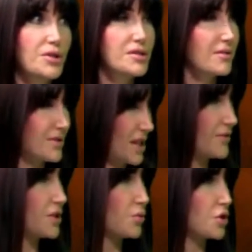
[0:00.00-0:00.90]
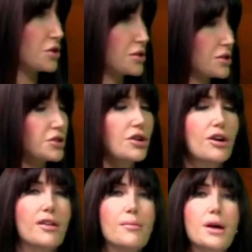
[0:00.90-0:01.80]
words of safety words, yeah. did you
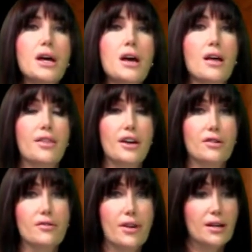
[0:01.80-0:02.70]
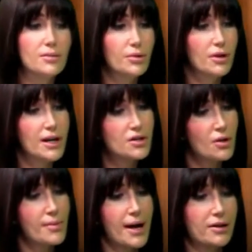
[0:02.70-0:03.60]
call them? that are available
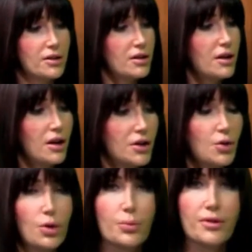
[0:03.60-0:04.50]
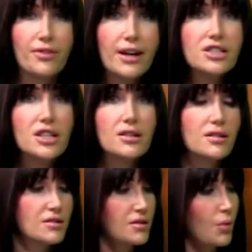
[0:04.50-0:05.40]
no matter your profession.
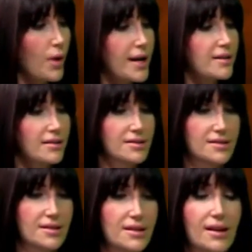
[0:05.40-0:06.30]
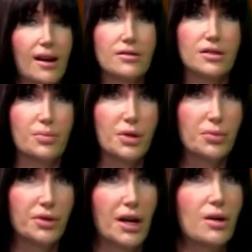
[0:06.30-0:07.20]
There's a way that this can get out to
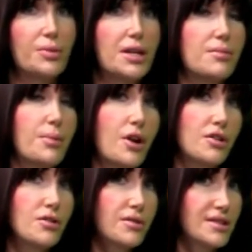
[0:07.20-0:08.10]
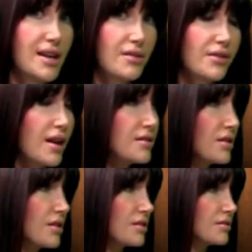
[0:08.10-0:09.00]
people to help keep our youth safe
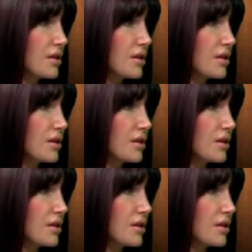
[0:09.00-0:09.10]
and our